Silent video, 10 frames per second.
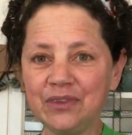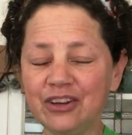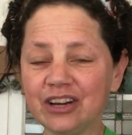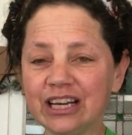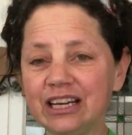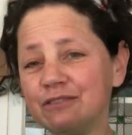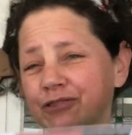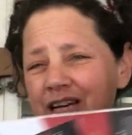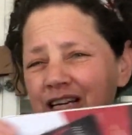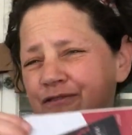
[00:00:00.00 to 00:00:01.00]
you're going to need
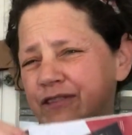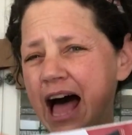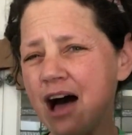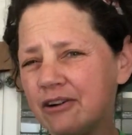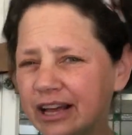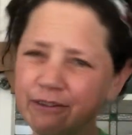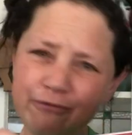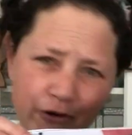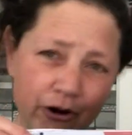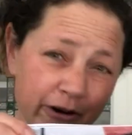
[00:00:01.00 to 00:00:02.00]
for each flower like
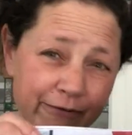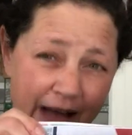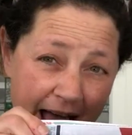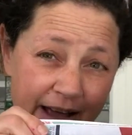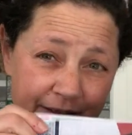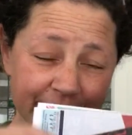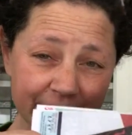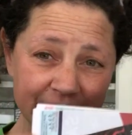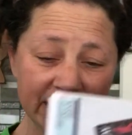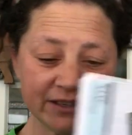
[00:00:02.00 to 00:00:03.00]
4 or 5
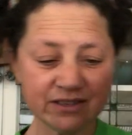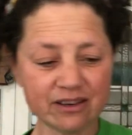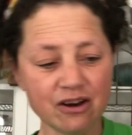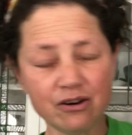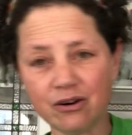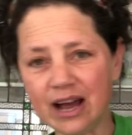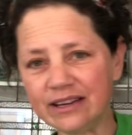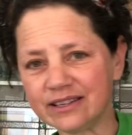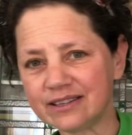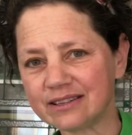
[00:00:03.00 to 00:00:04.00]
of these. So
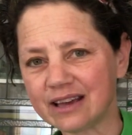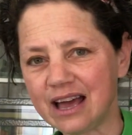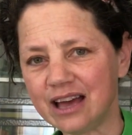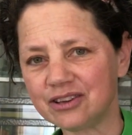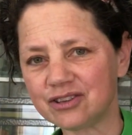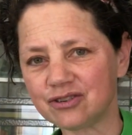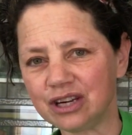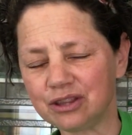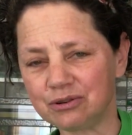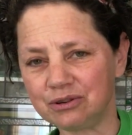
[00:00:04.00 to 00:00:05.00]
I just cut
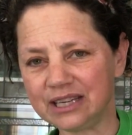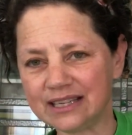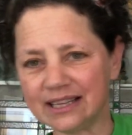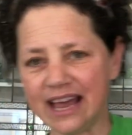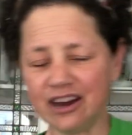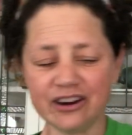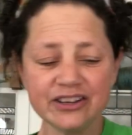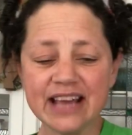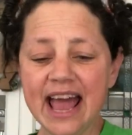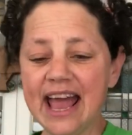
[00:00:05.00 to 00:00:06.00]
straight through these layers.